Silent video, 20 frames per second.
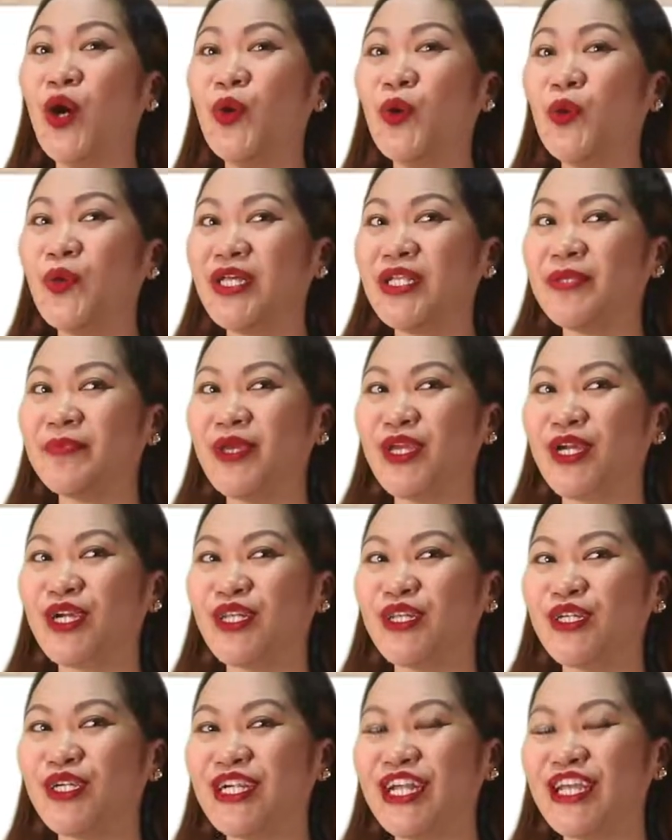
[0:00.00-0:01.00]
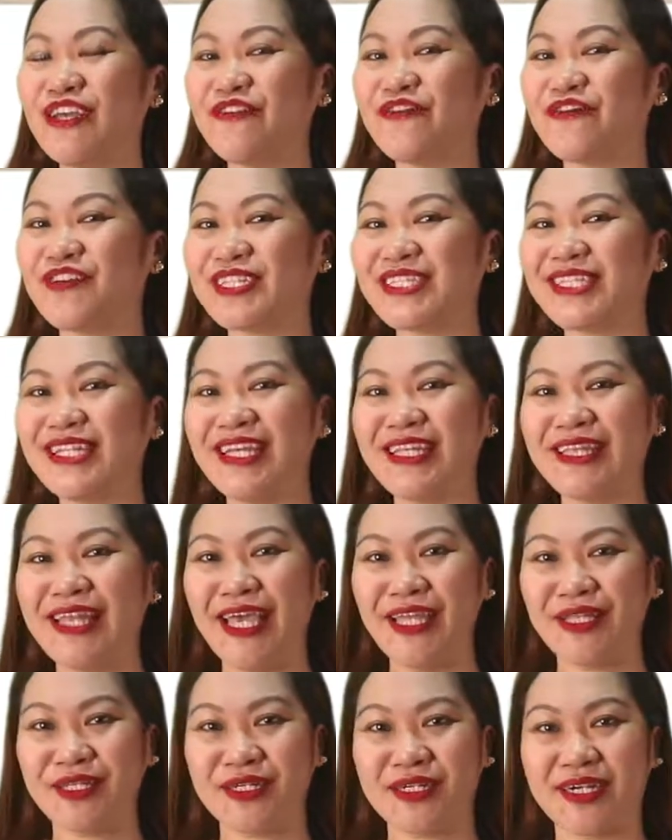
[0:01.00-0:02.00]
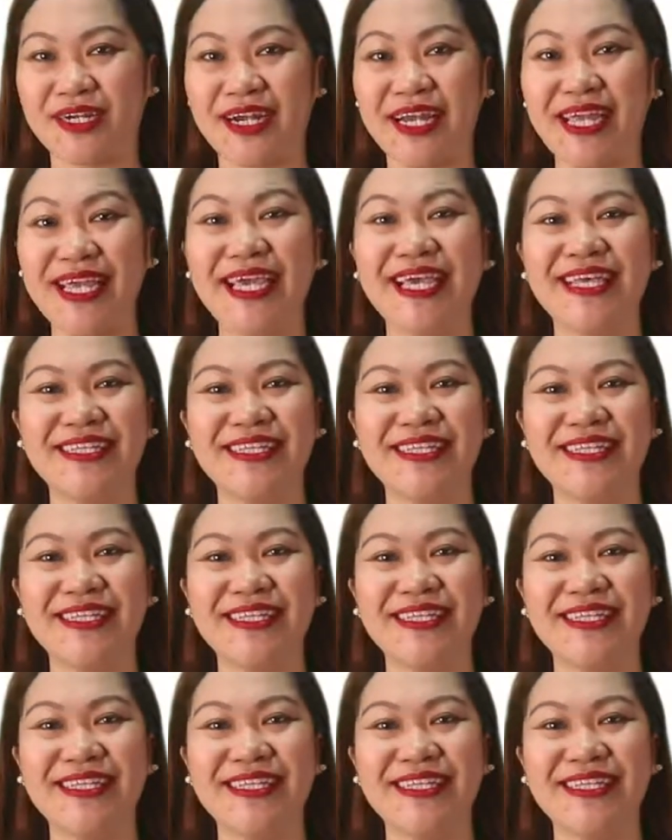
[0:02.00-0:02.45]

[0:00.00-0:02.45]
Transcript: who will be your learning facilitator